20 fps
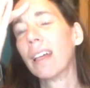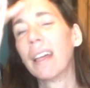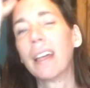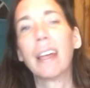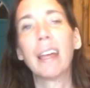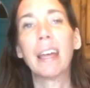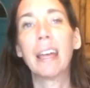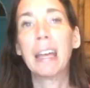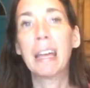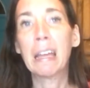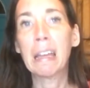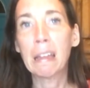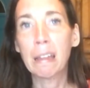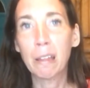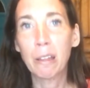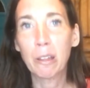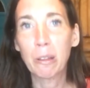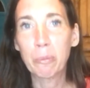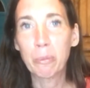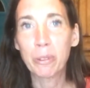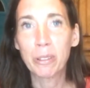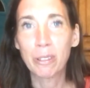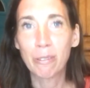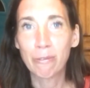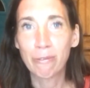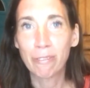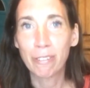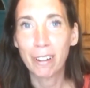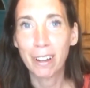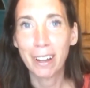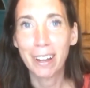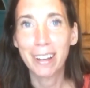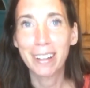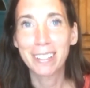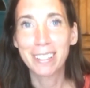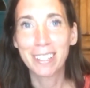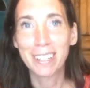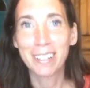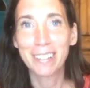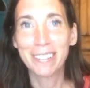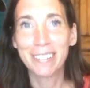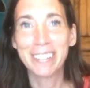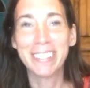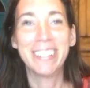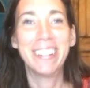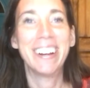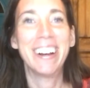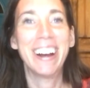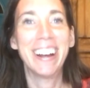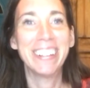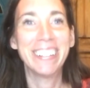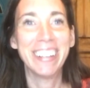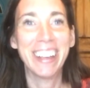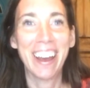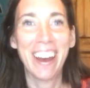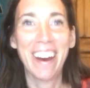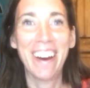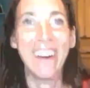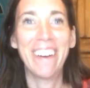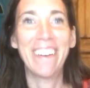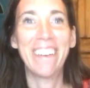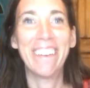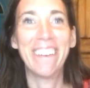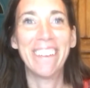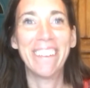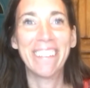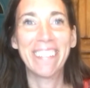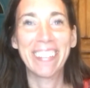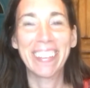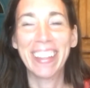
help, what the fuck's going on, yo?